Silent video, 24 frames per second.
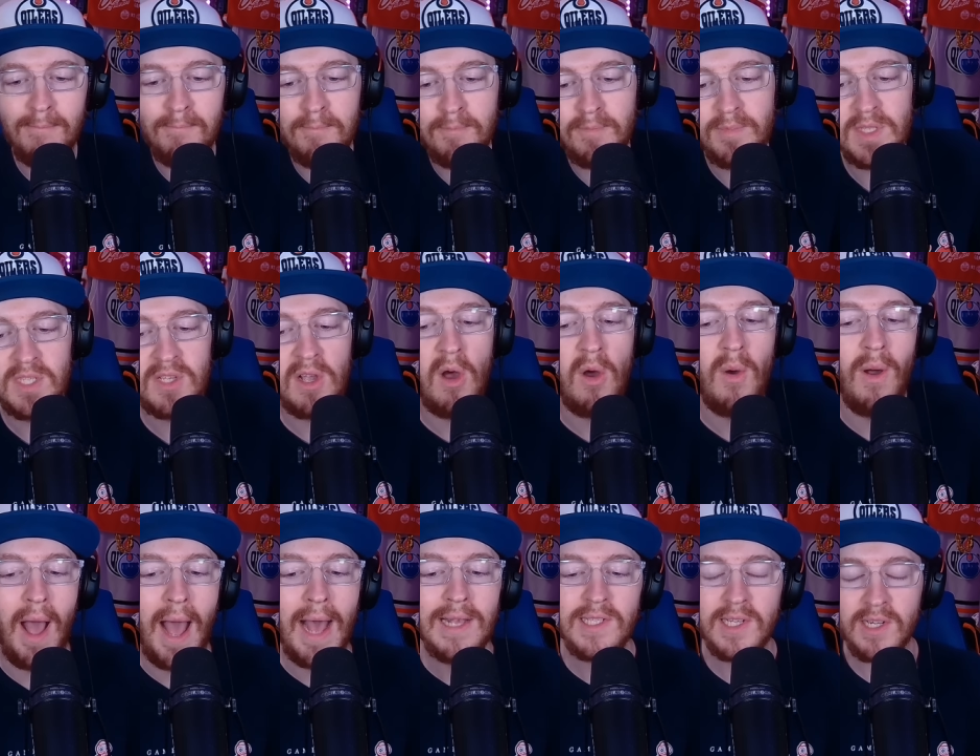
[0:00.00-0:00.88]
So
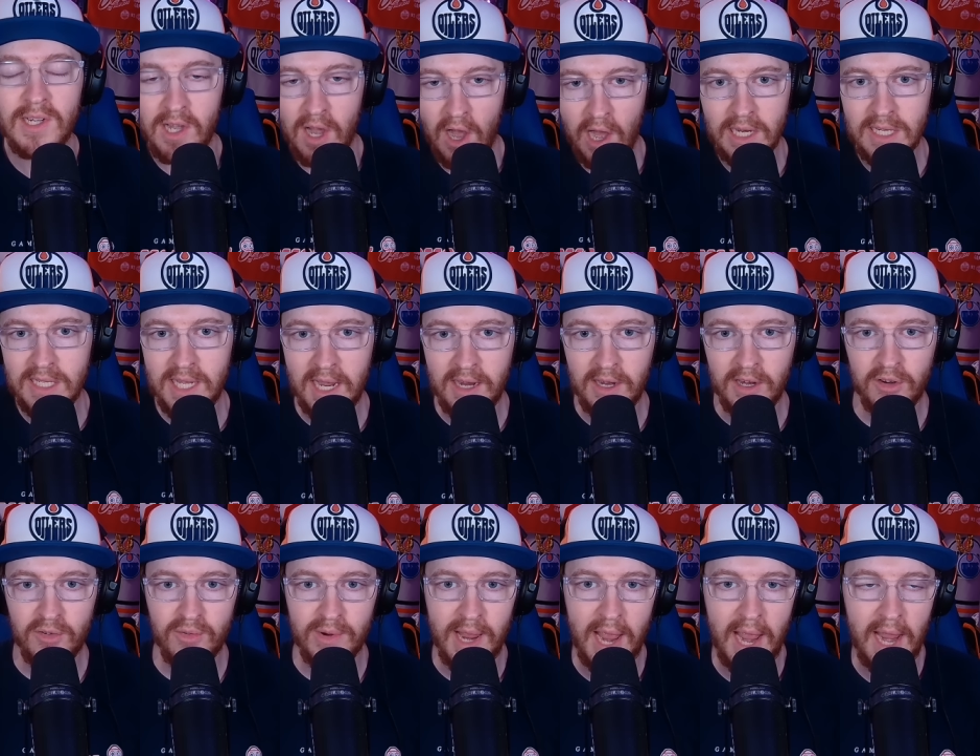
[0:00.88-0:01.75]
as a content
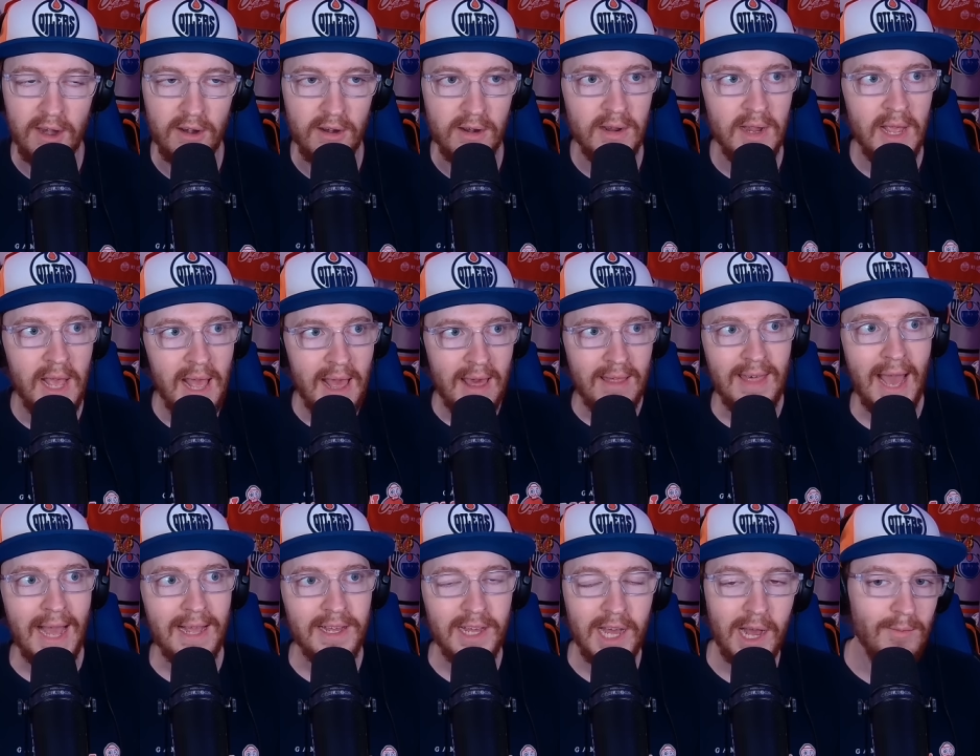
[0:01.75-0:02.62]
creator,
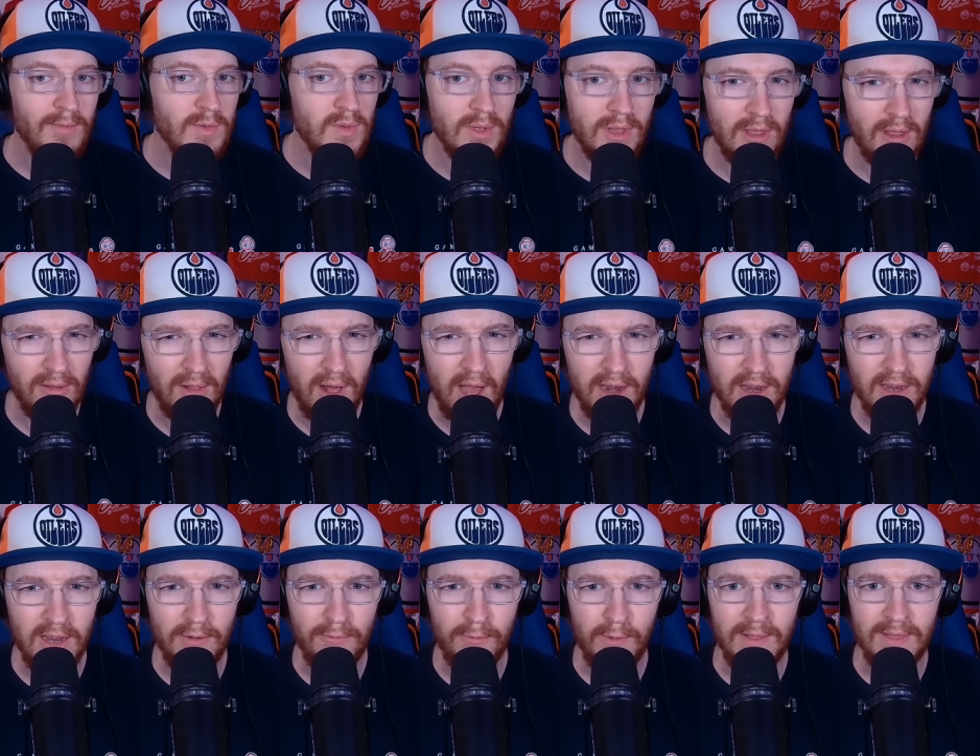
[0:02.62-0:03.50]
that comes with a lot of
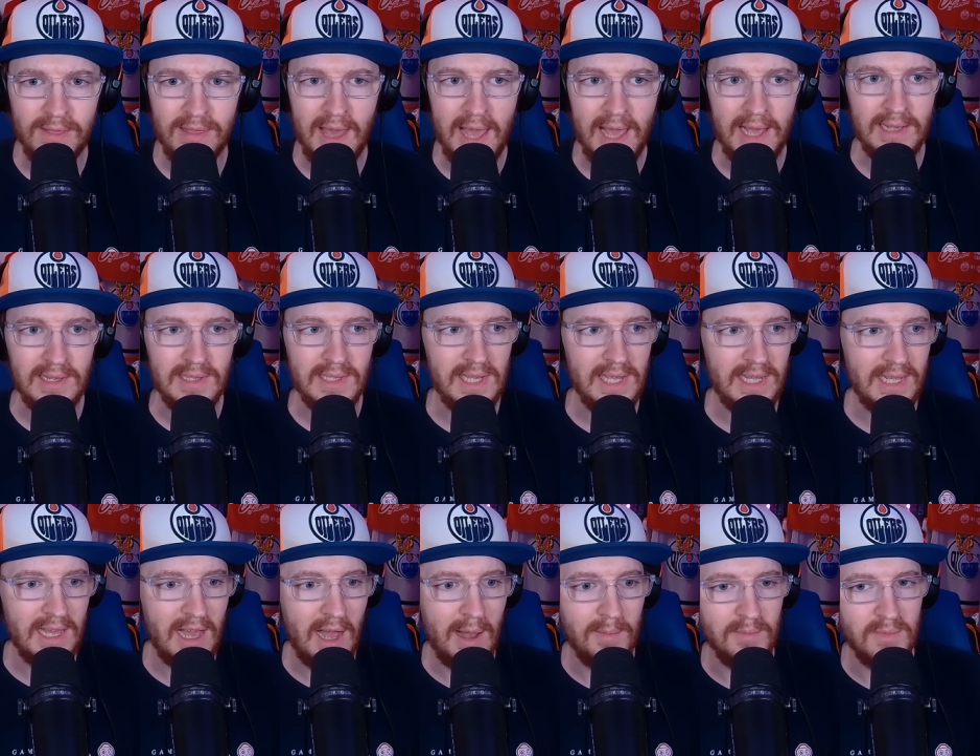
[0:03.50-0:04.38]
different things. It
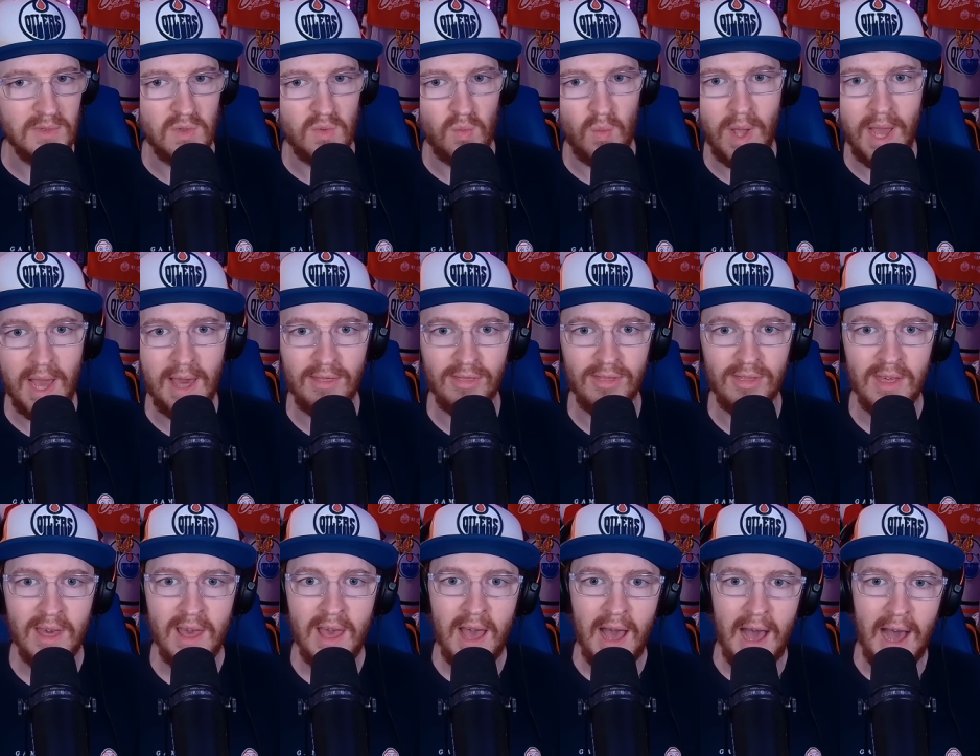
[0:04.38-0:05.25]
comes with,
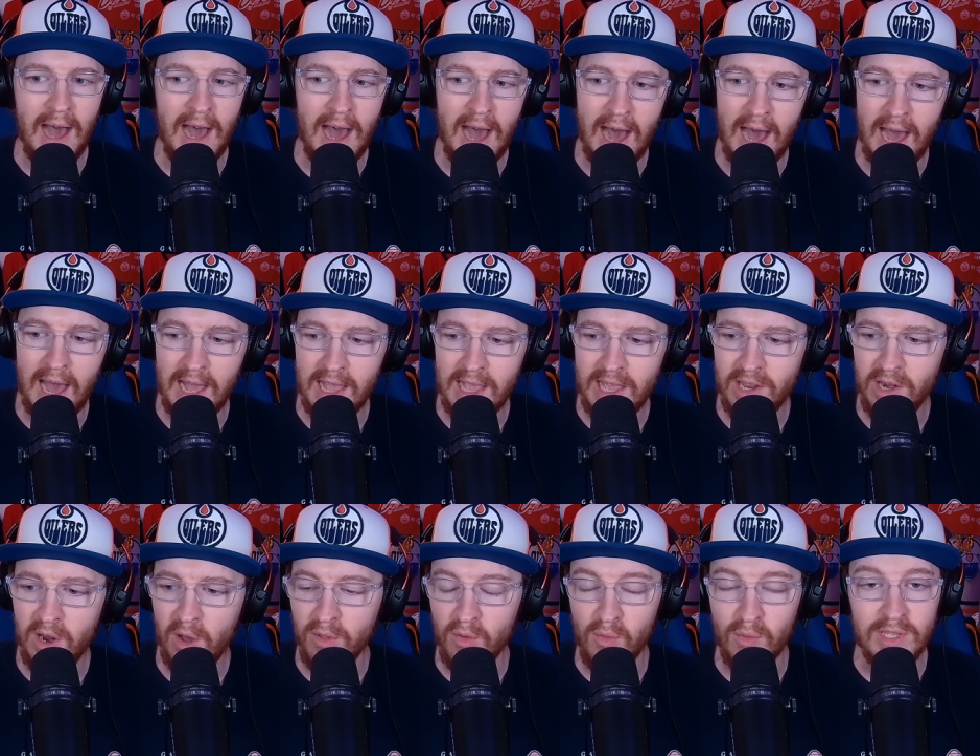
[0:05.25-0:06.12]

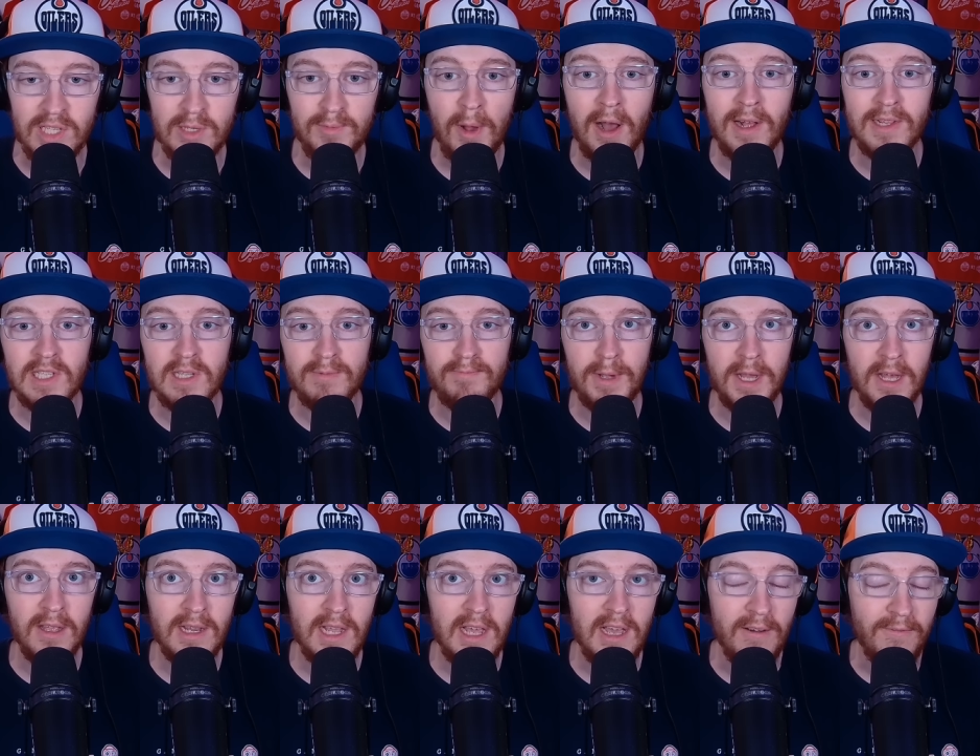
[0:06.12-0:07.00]
the
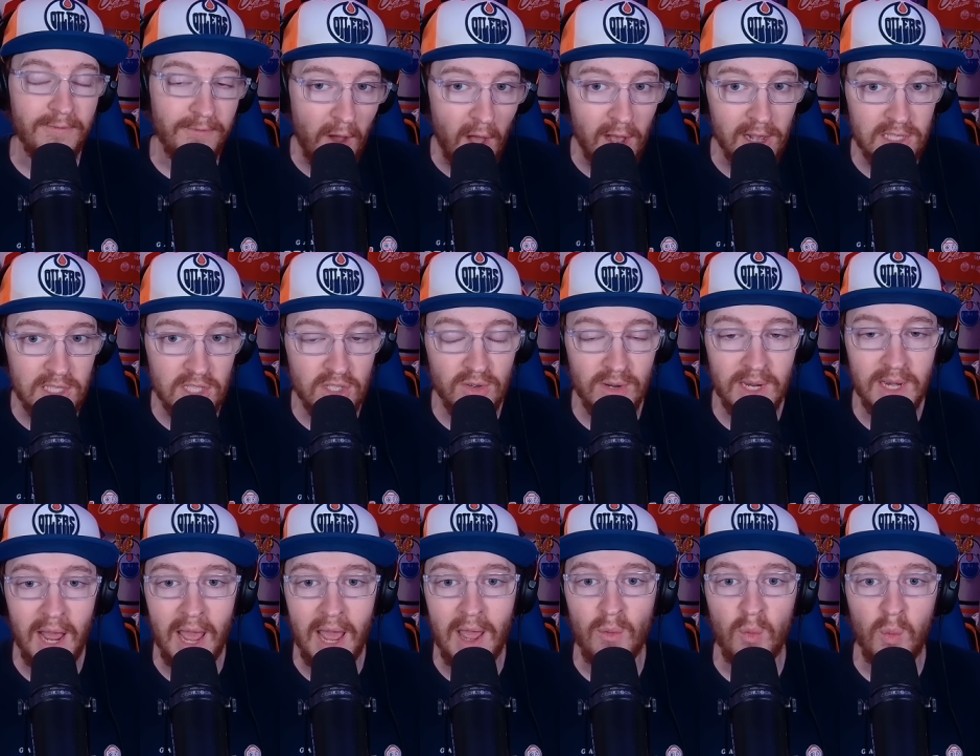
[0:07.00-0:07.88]
responsibility of
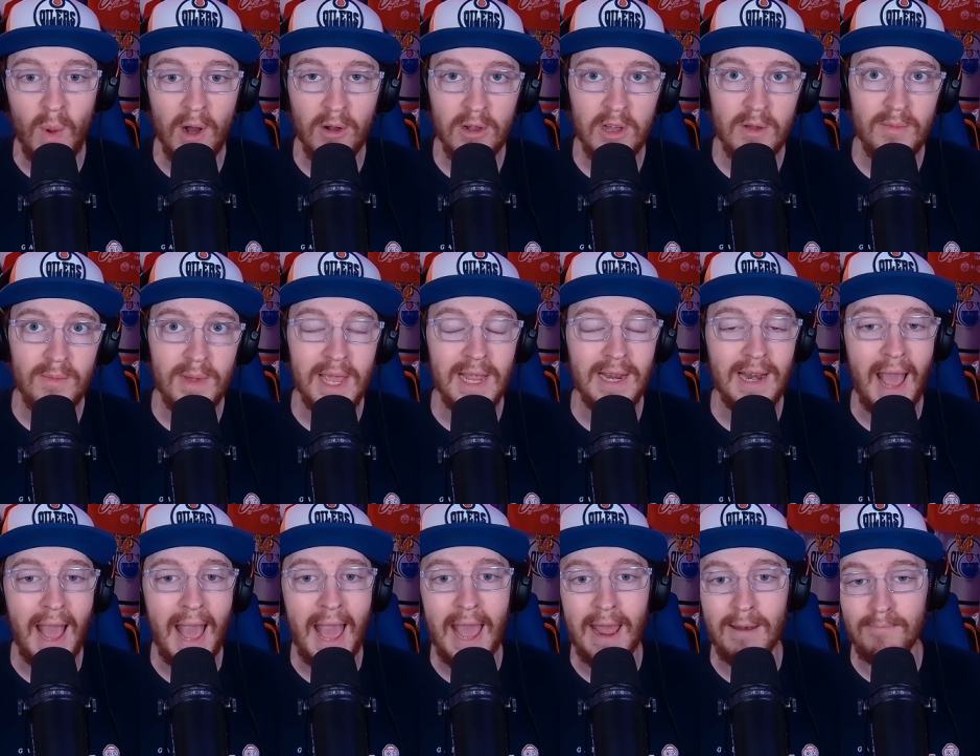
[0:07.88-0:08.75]
fostering a welcoming
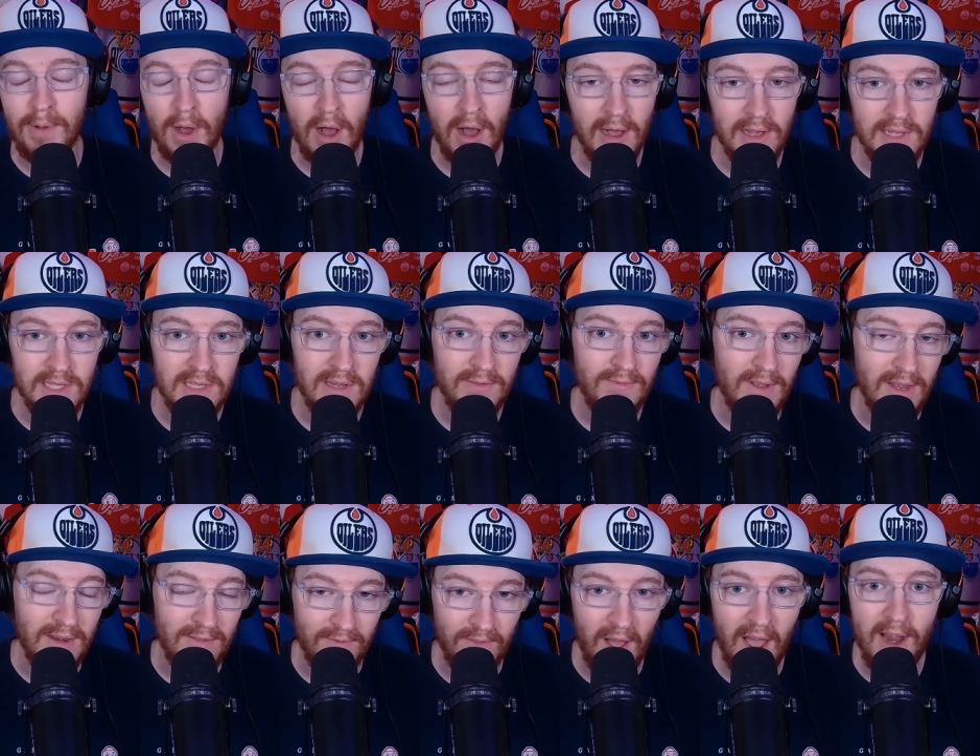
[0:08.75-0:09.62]
and positive
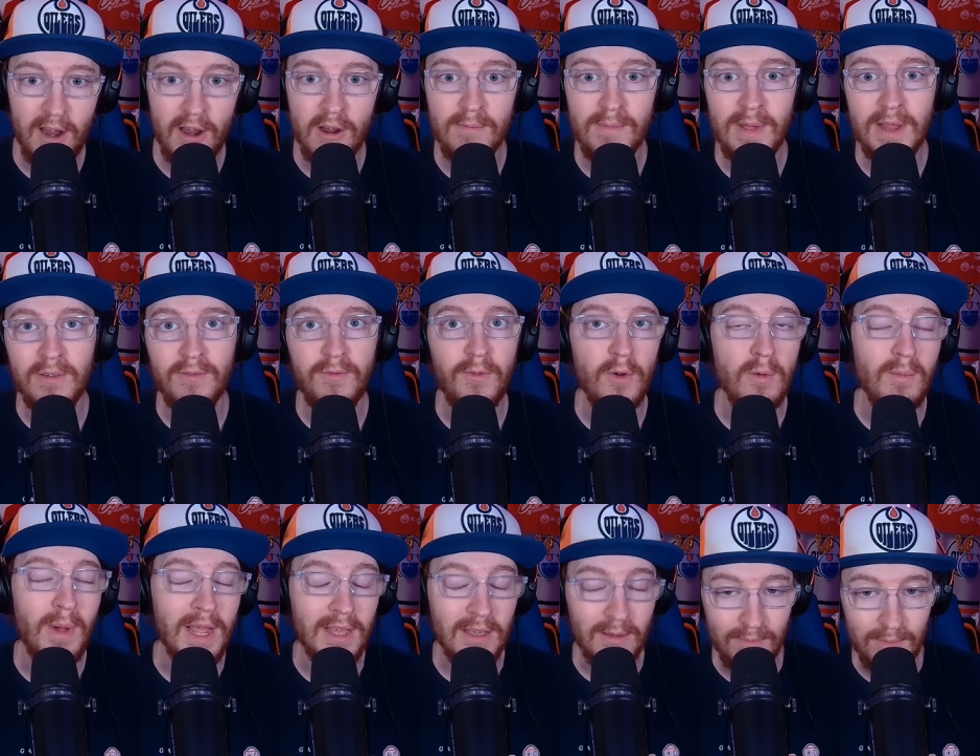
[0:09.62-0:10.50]
environment for
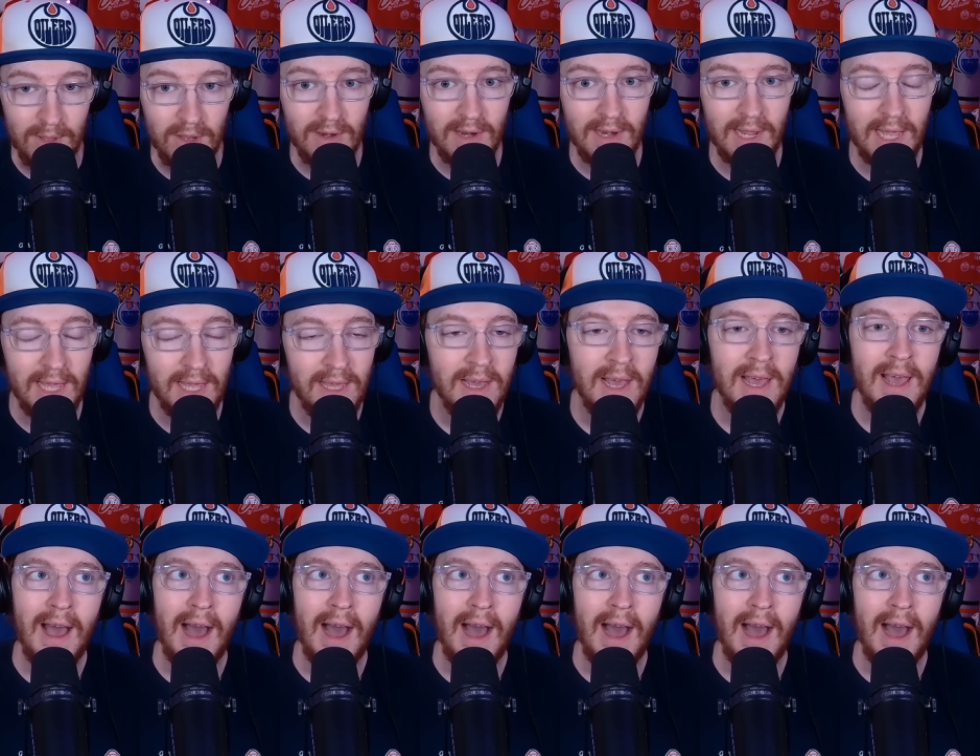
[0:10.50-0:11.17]
my community.